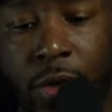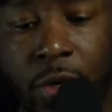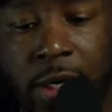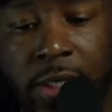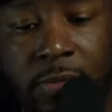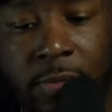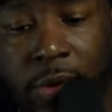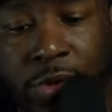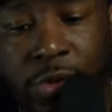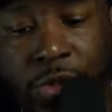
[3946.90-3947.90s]
you're going to get some
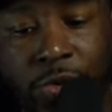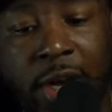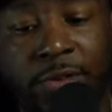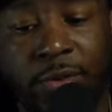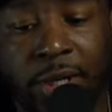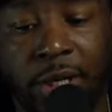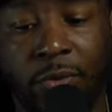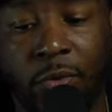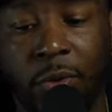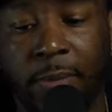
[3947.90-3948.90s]
emotional stress from
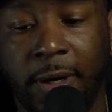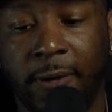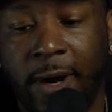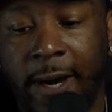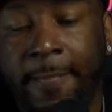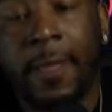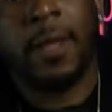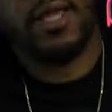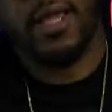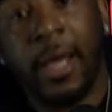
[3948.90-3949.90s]
dealing with women, right?
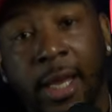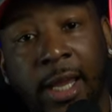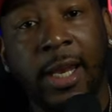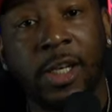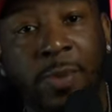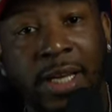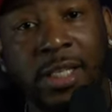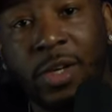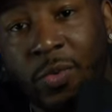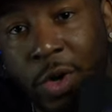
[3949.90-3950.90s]
And again,
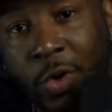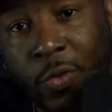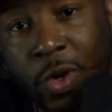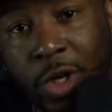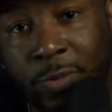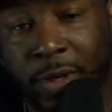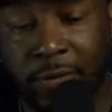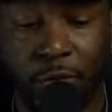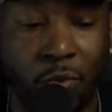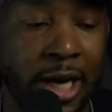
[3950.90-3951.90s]
especially the wrong ones.
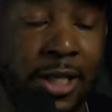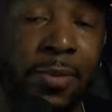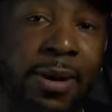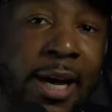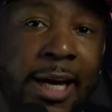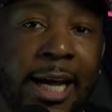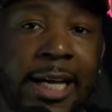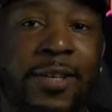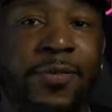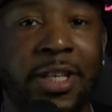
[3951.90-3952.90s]
But if you watch the
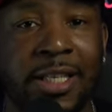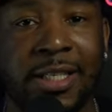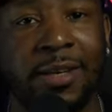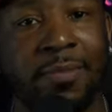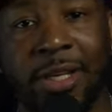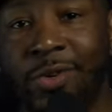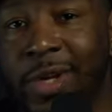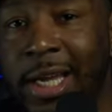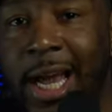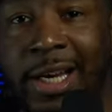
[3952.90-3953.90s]
podcast, if you listen to me,
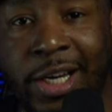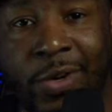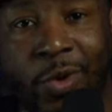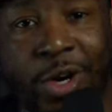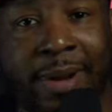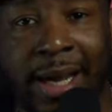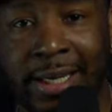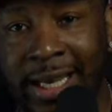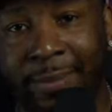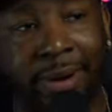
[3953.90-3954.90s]
you ain't got nothing to worry
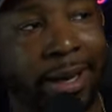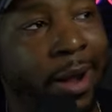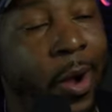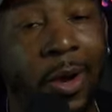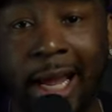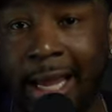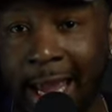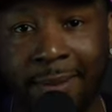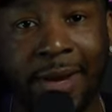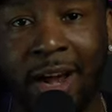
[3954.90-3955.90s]
about because I break all
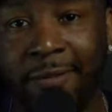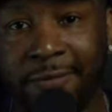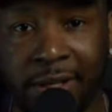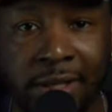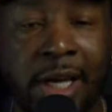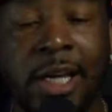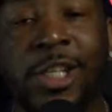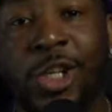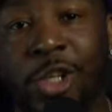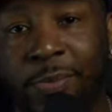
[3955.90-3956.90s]
that game down for you.
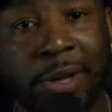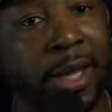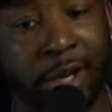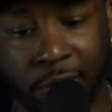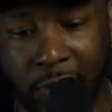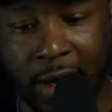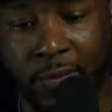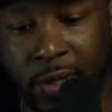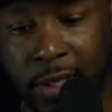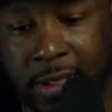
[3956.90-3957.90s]
So you're picking the
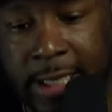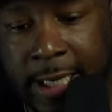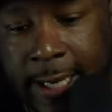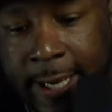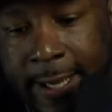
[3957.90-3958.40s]
right ones.